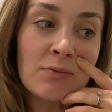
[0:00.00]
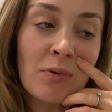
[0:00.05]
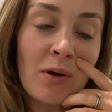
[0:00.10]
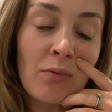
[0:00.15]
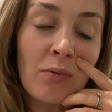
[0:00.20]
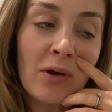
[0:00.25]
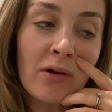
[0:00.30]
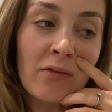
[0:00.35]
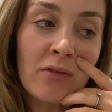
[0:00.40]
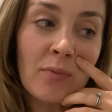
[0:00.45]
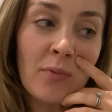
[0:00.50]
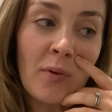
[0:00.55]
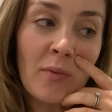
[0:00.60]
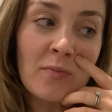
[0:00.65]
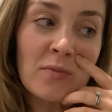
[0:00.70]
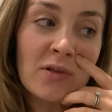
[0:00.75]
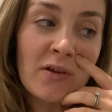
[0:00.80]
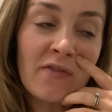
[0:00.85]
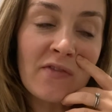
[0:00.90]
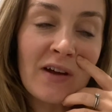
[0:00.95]
Well, one of the
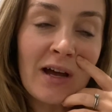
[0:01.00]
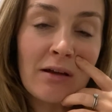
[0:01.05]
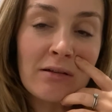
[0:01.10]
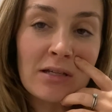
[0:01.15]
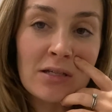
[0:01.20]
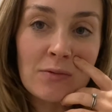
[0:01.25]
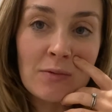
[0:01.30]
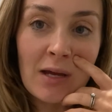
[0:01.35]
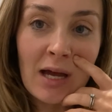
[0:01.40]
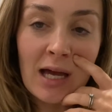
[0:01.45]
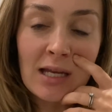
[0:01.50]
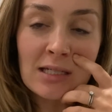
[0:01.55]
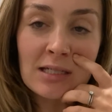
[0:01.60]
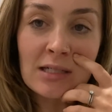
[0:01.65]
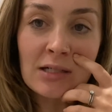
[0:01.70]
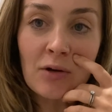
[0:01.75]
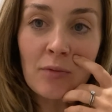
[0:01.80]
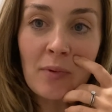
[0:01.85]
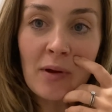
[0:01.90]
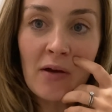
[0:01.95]
problems I found is we had a
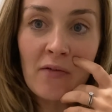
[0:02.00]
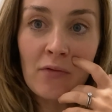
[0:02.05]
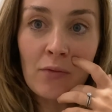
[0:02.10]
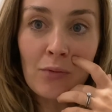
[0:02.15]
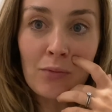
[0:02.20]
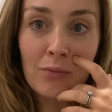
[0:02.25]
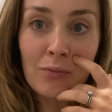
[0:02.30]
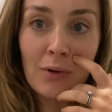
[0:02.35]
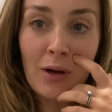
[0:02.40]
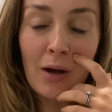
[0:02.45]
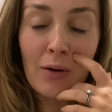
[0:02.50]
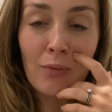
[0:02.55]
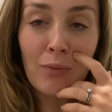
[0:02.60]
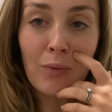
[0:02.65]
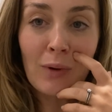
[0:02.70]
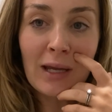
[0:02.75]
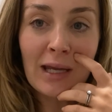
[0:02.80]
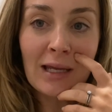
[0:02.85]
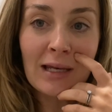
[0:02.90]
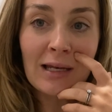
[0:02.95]
little bit of a
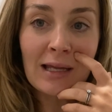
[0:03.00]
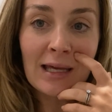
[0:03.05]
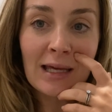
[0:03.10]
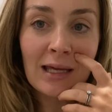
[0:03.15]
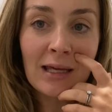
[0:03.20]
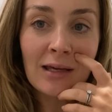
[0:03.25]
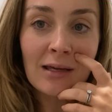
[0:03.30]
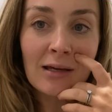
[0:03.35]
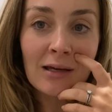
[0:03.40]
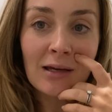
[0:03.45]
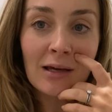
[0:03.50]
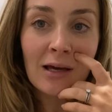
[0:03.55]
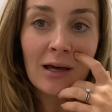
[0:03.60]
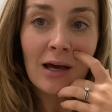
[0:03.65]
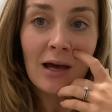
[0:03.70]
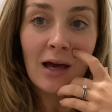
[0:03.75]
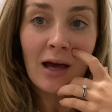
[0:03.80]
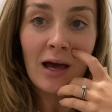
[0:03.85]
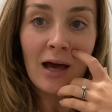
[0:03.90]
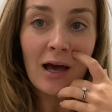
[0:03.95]
wee leak
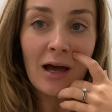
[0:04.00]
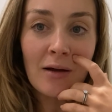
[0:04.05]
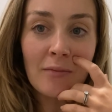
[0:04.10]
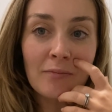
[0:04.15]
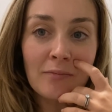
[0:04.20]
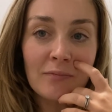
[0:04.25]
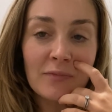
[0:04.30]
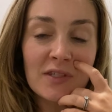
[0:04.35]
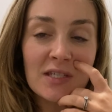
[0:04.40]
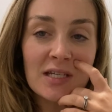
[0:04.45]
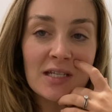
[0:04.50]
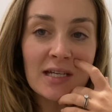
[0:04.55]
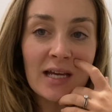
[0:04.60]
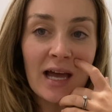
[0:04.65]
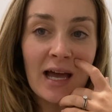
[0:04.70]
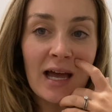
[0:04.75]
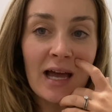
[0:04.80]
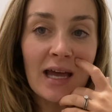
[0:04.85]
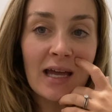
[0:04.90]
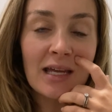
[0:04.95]

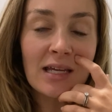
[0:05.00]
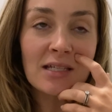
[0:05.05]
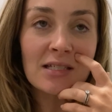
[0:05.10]
today.